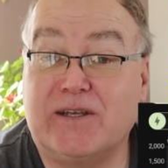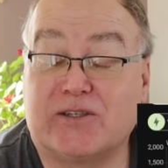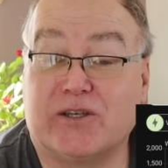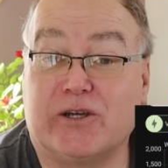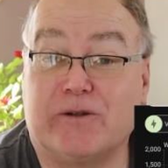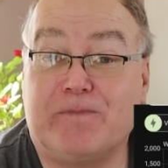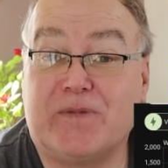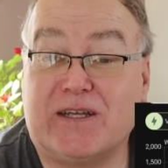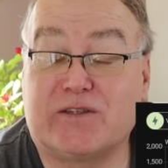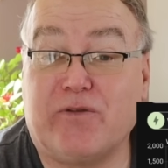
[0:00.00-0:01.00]
So
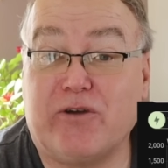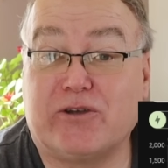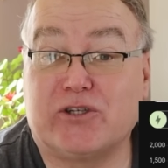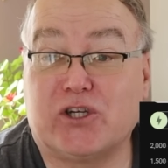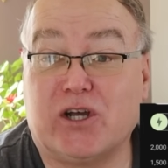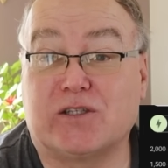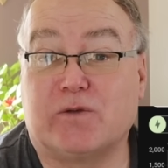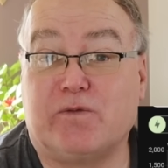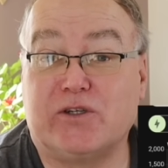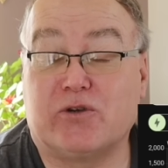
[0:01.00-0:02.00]
it's a very good chart
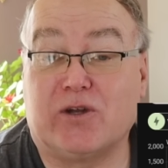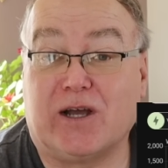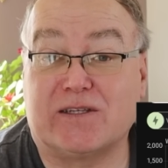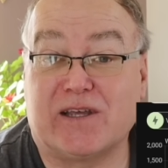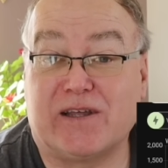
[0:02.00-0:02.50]
to visualize